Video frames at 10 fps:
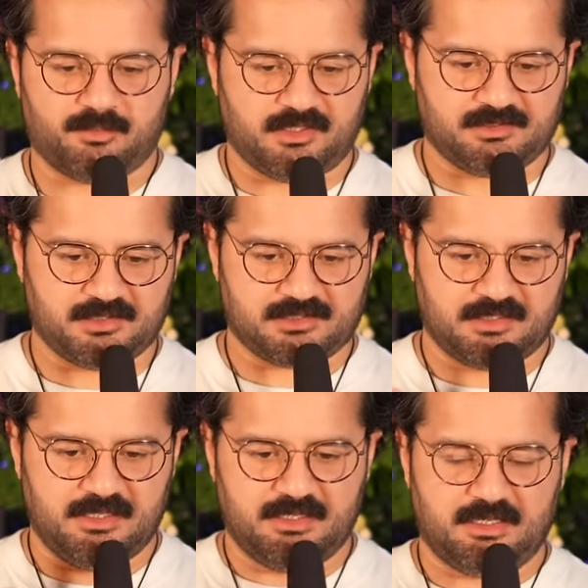but
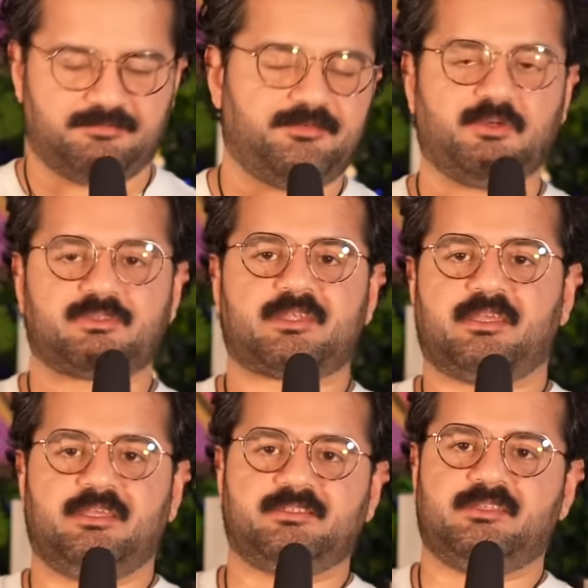it feels
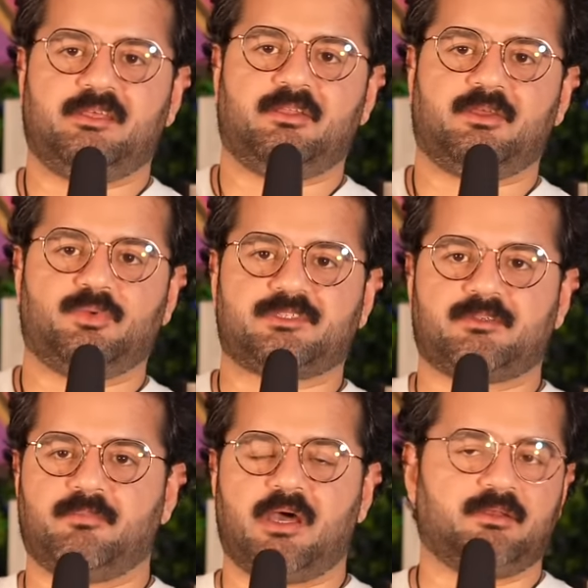like he's dealing with
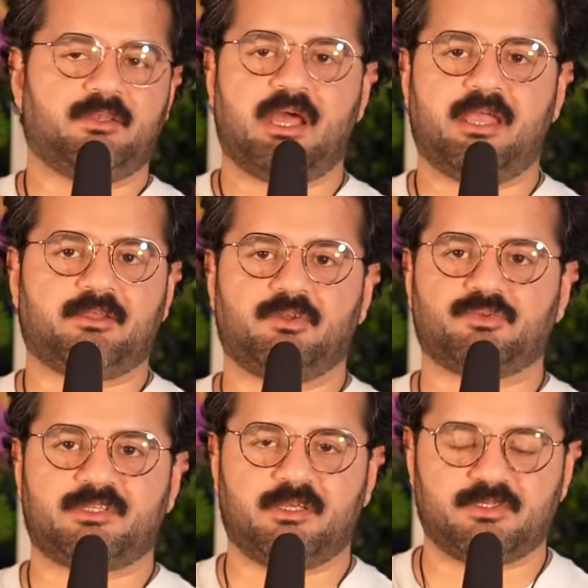some
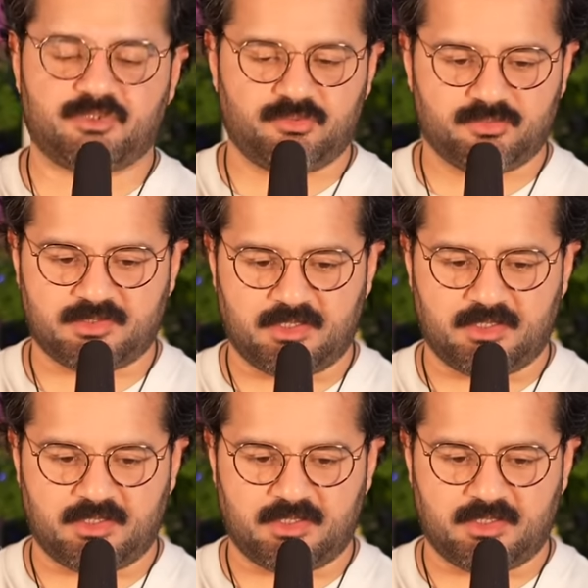undiagnosed issues.